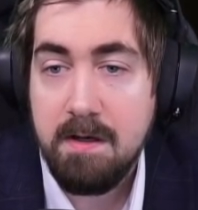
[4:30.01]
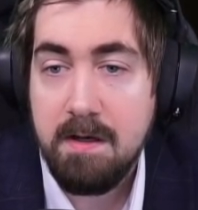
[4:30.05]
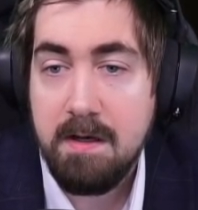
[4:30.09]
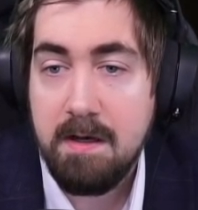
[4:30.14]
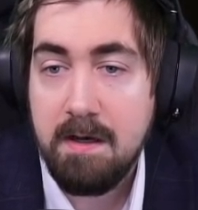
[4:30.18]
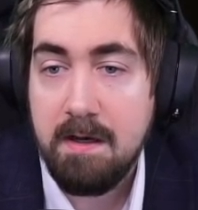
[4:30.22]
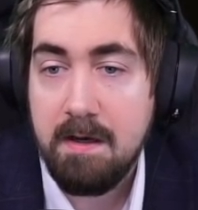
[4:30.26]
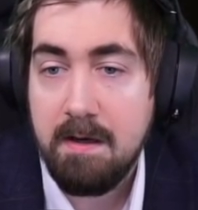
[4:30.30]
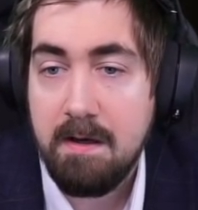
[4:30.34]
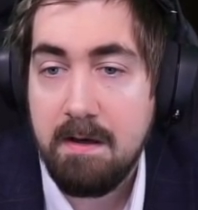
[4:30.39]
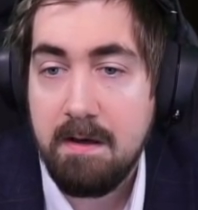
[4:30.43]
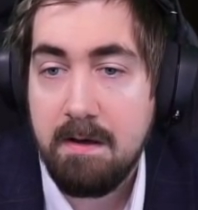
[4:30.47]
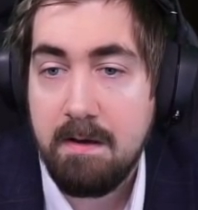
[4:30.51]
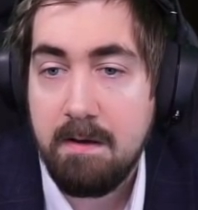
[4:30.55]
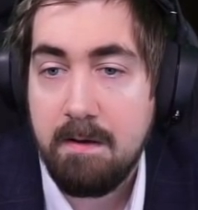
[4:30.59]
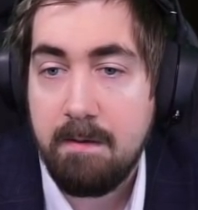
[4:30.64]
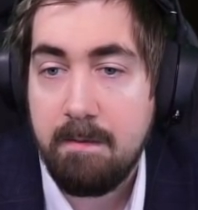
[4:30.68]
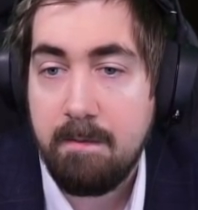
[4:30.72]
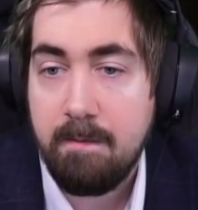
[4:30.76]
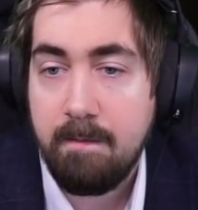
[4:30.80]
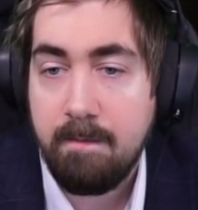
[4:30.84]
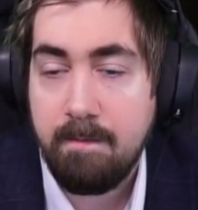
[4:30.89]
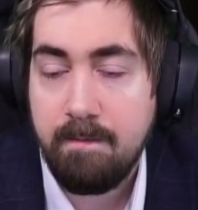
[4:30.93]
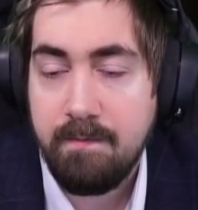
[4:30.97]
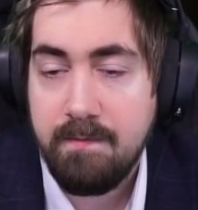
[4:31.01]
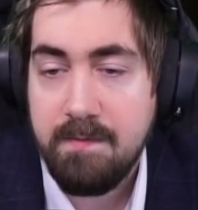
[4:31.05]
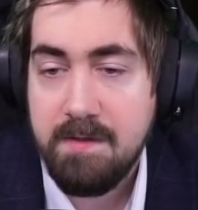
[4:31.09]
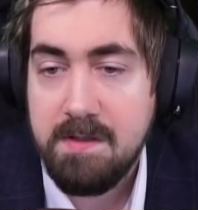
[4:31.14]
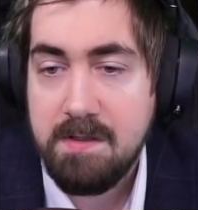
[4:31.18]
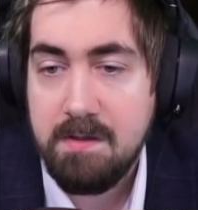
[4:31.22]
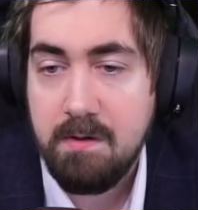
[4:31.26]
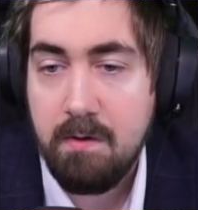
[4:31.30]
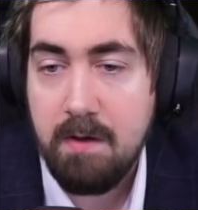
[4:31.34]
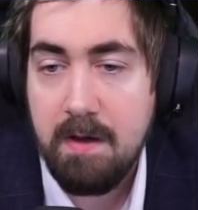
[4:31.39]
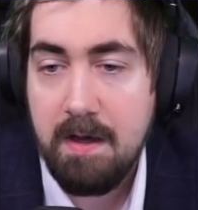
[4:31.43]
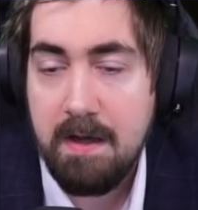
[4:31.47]

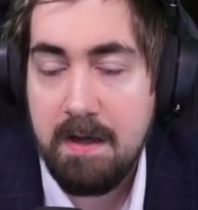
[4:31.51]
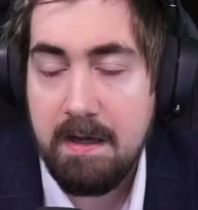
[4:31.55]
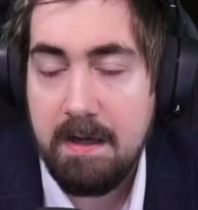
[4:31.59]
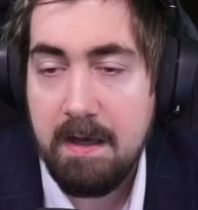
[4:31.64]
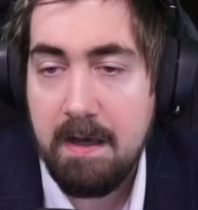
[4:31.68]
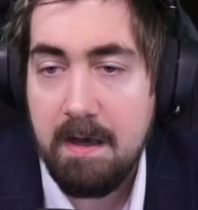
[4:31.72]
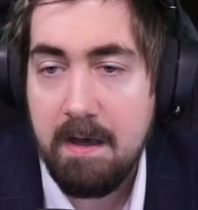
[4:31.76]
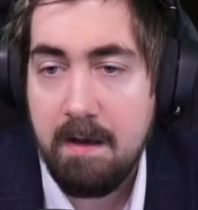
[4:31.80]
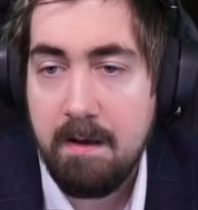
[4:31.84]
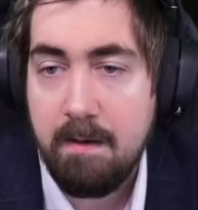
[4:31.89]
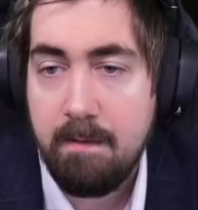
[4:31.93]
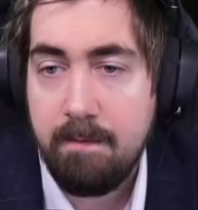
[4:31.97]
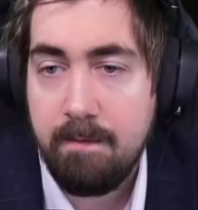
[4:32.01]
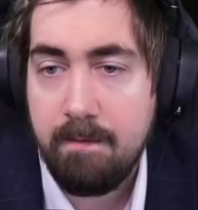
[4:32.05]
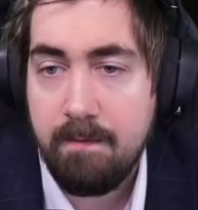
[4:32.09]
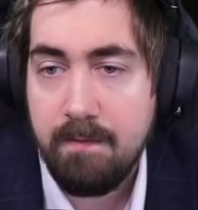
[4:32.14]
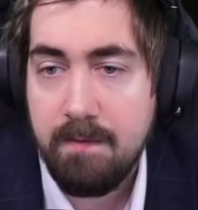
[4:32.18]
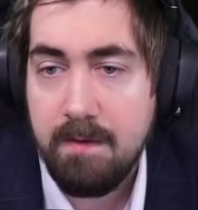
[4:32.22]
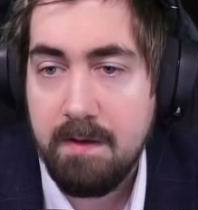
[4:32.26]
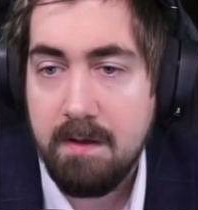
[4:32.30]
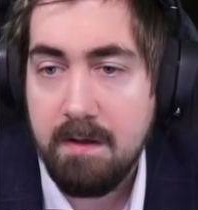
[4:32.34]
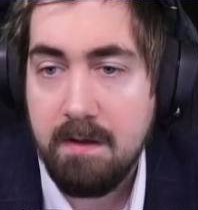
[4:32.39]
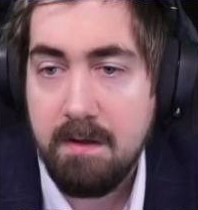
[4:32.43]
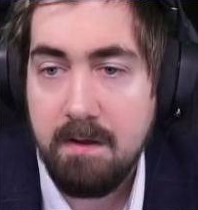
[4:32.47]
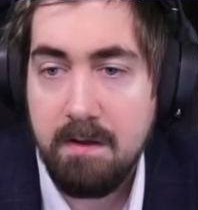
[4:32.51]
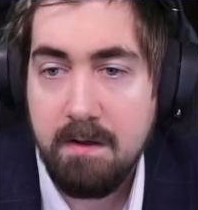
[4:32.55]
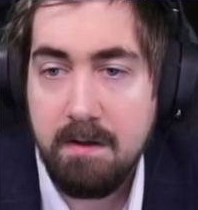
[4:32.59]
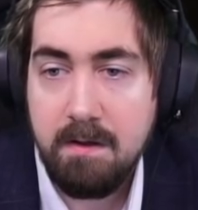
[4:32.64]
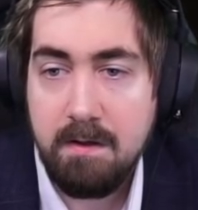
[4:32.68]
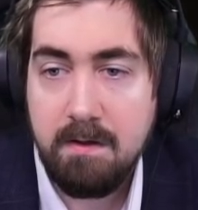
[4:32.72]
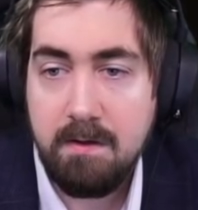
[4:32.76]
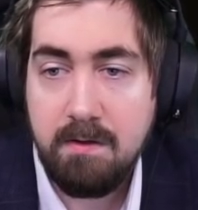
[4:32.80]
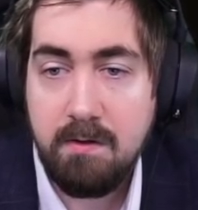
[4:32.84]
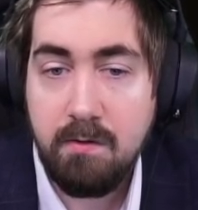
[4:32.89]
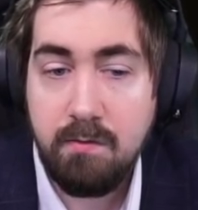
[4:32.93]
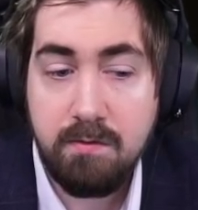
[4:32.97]
So I
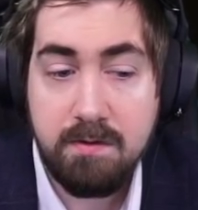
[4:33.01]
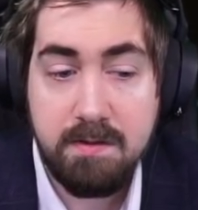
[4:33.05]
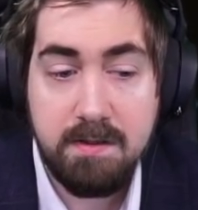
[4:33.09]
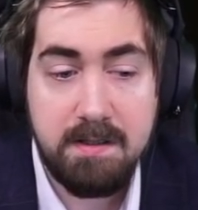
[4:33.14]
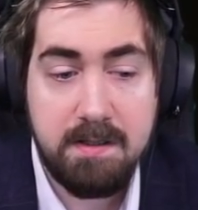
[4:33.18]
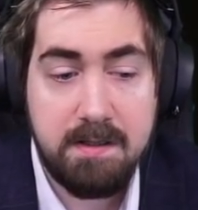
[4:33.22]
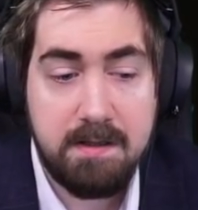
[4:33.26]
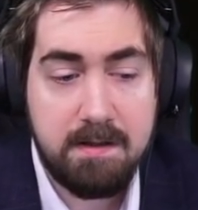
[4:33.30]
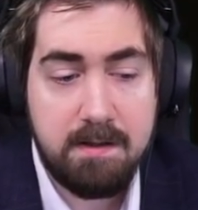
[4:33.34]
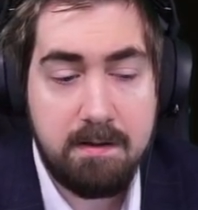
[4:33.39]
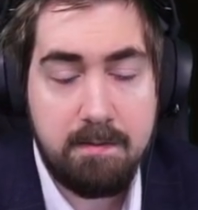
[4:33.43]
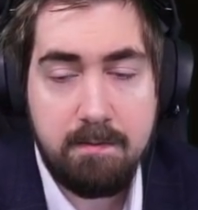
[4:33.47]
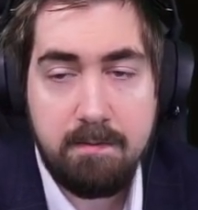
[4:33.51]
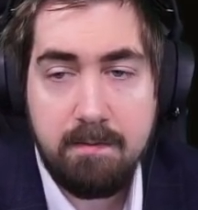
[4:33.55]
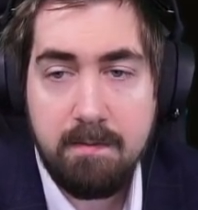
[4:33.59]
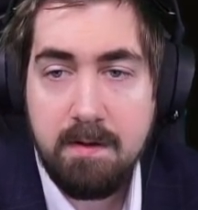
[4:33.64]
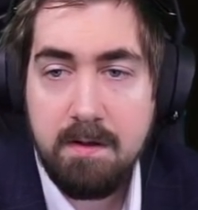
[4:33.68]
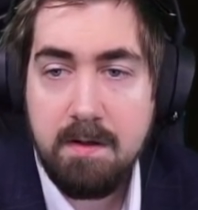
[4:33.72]
don't delete them.